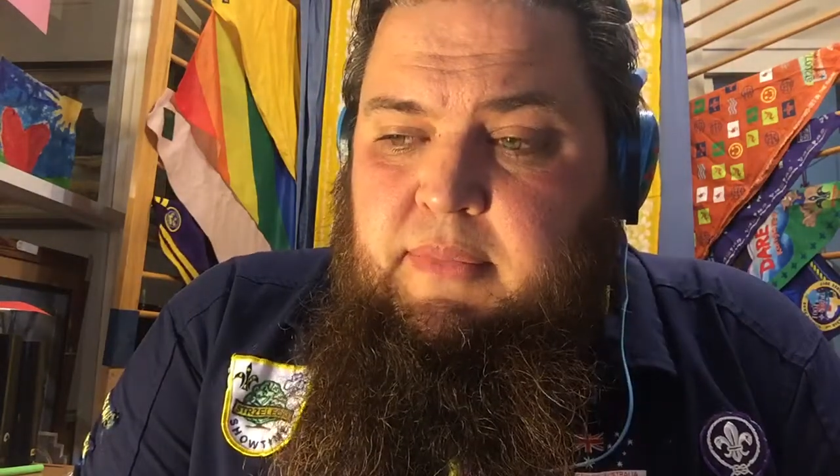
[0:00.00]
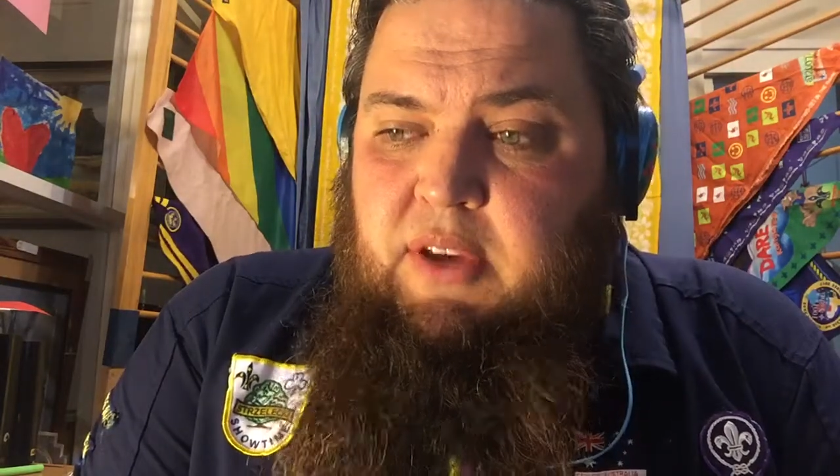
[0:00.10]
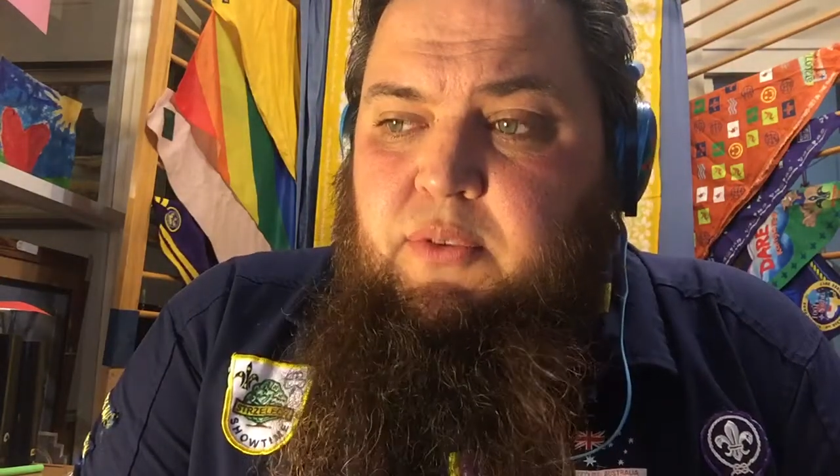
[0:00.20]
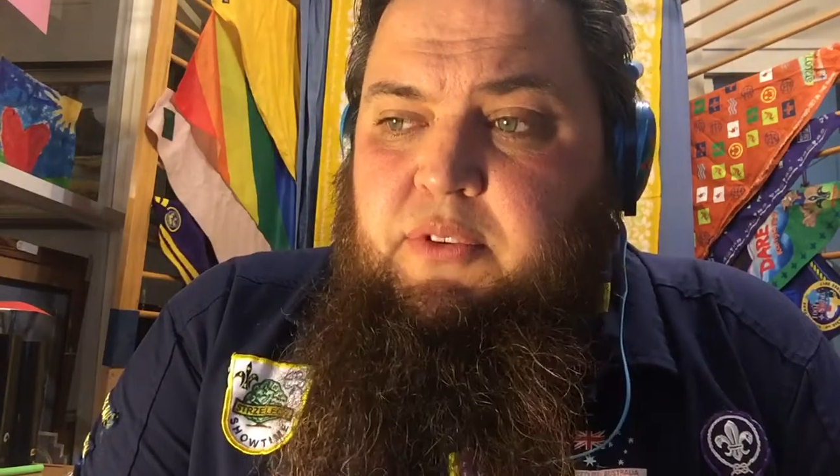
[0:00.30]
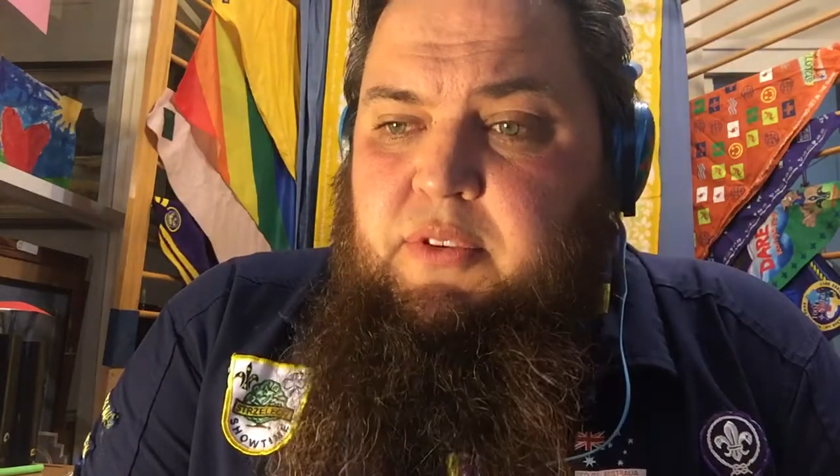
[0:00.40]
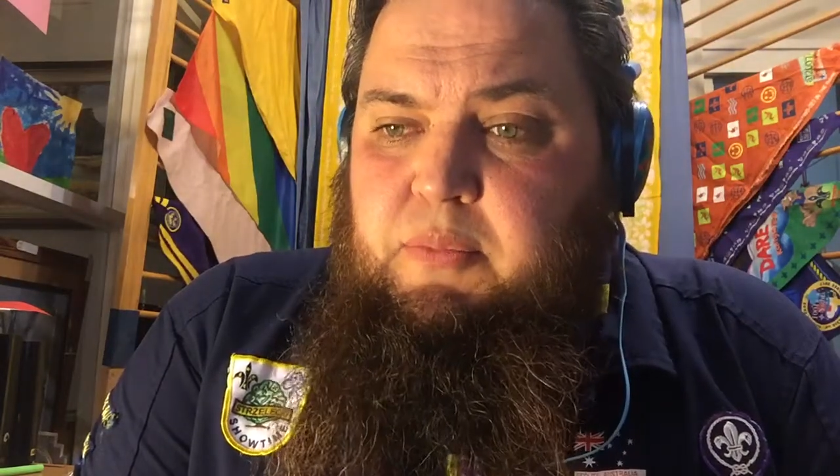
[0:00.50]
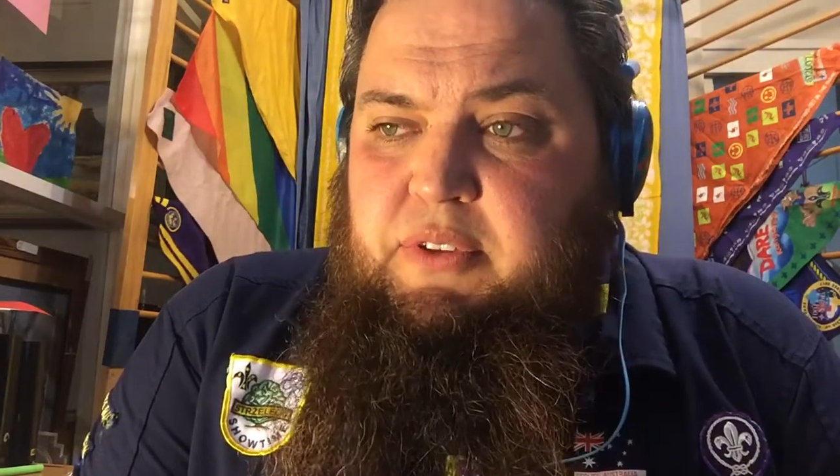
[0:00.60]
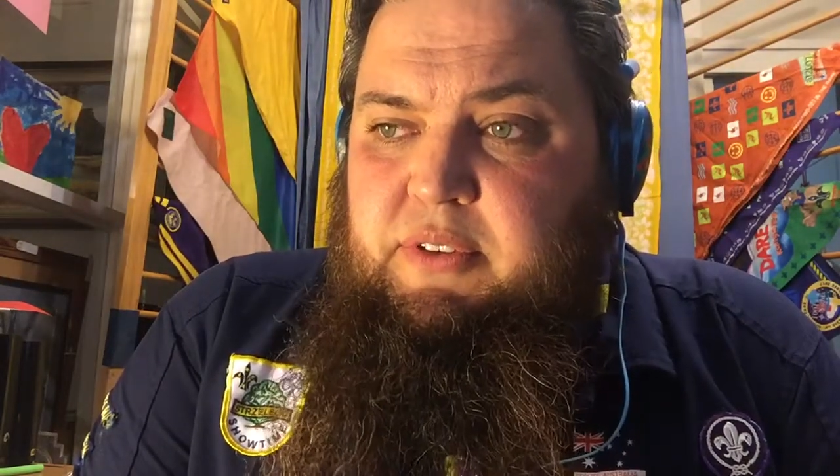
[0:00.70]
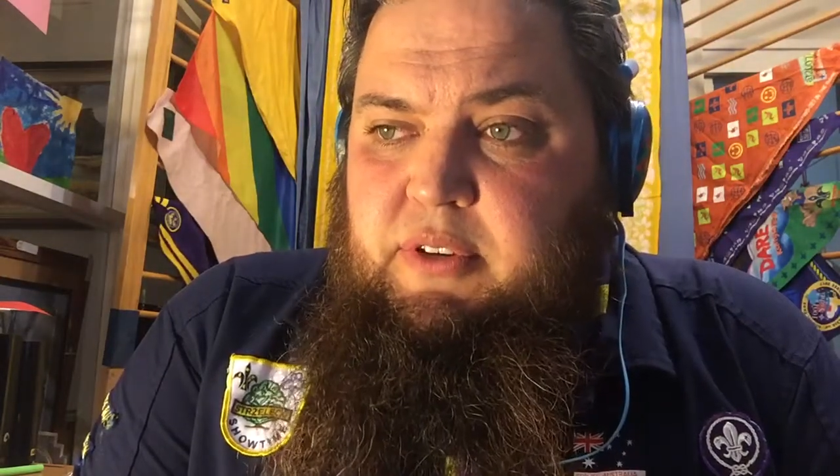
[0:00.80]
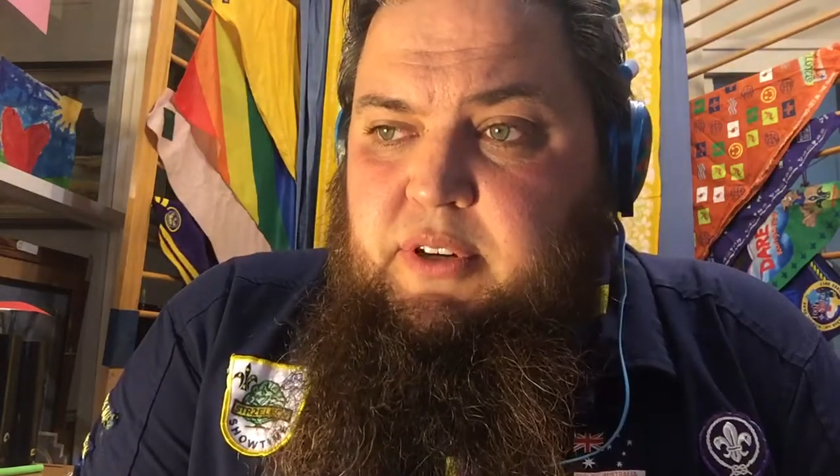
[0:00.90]
That was his
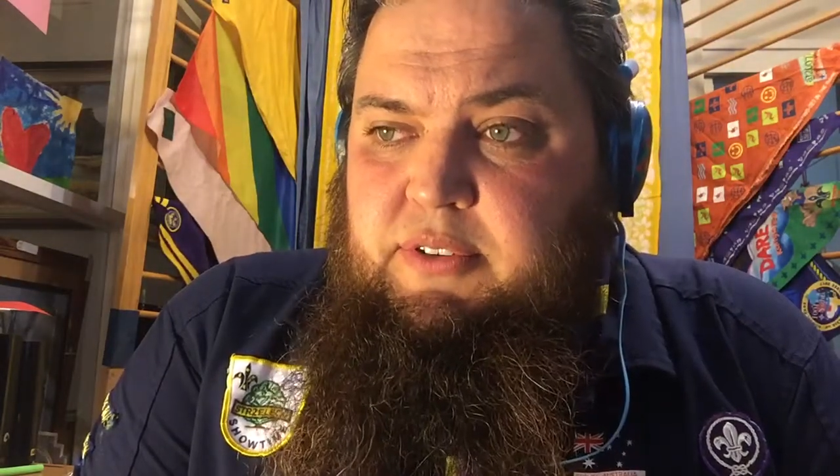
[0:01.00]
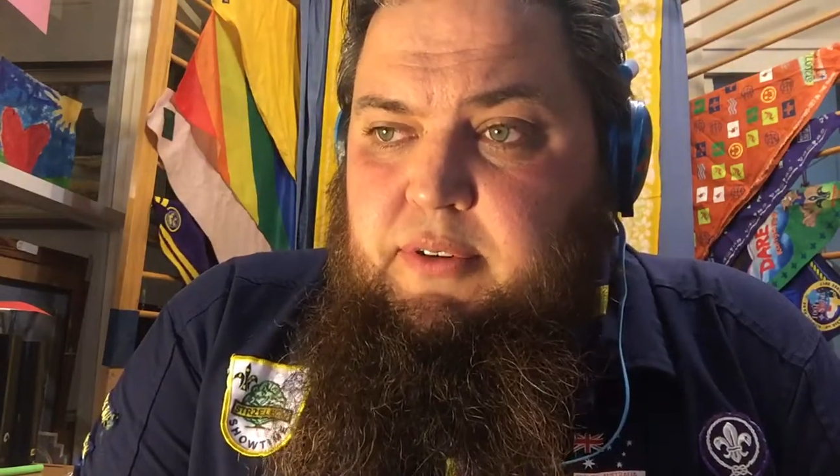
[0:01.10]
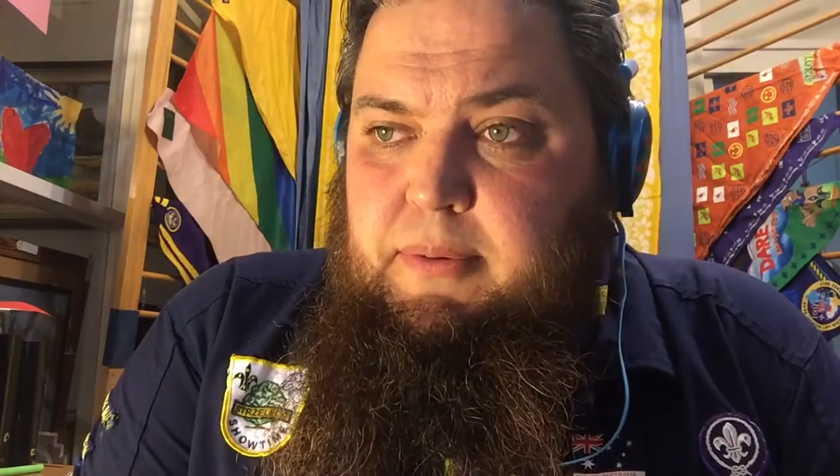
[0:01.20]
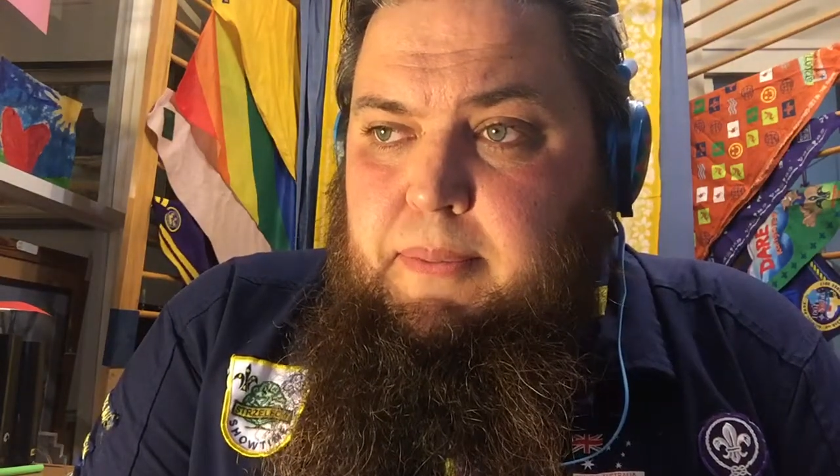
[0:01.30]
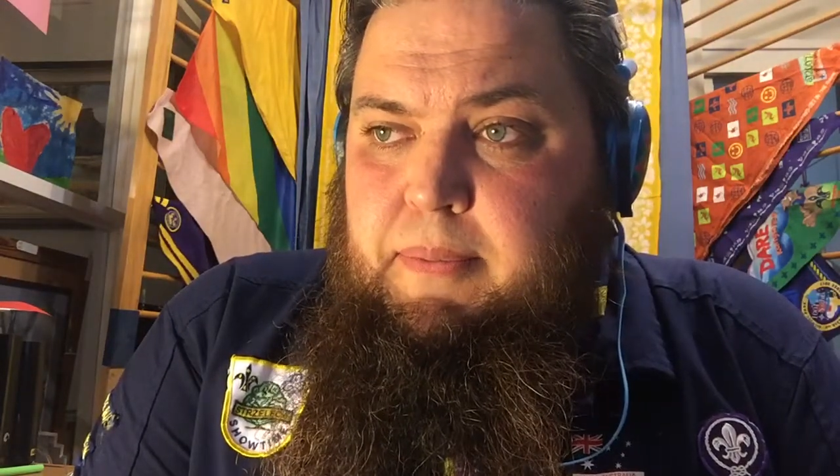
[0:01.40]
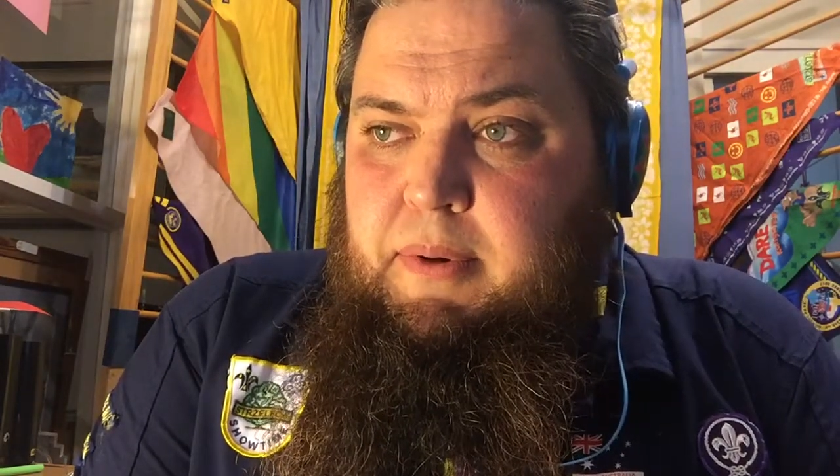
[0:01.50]
busy night too.